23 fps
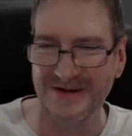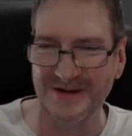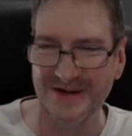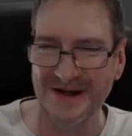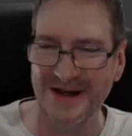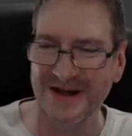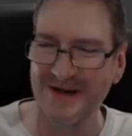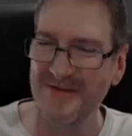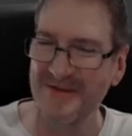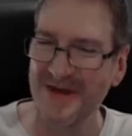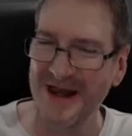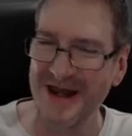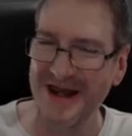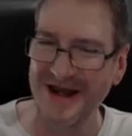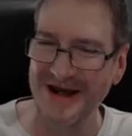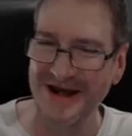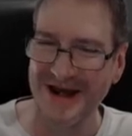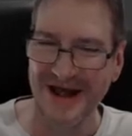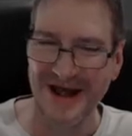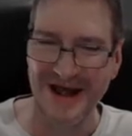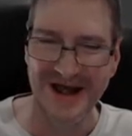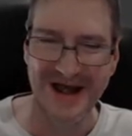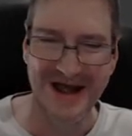What do you
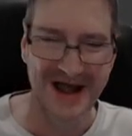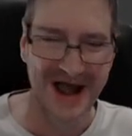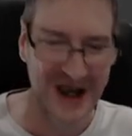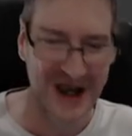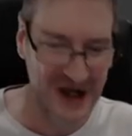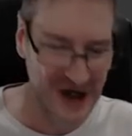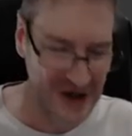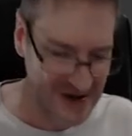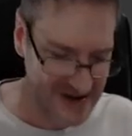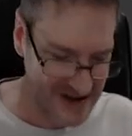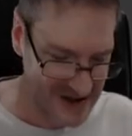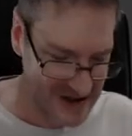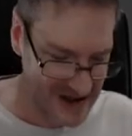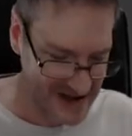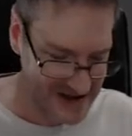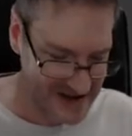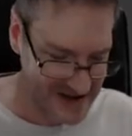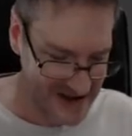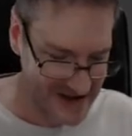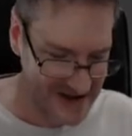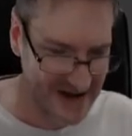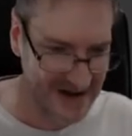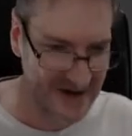mean? Are you
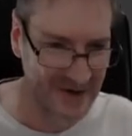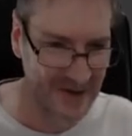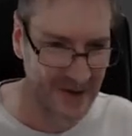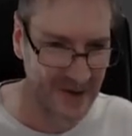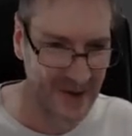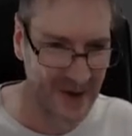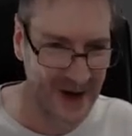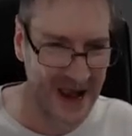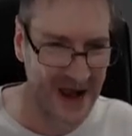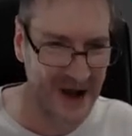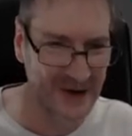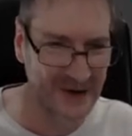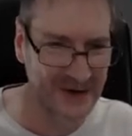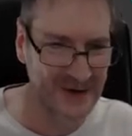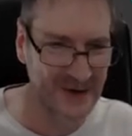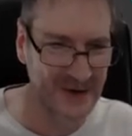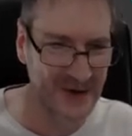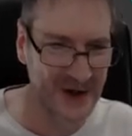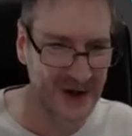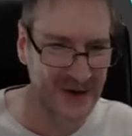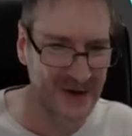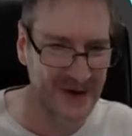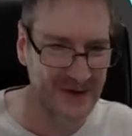suggesting that it would be hell
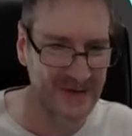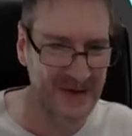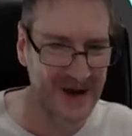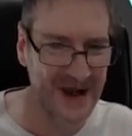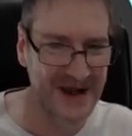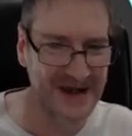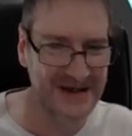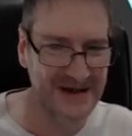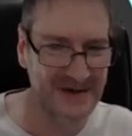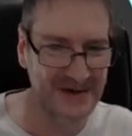to work with me?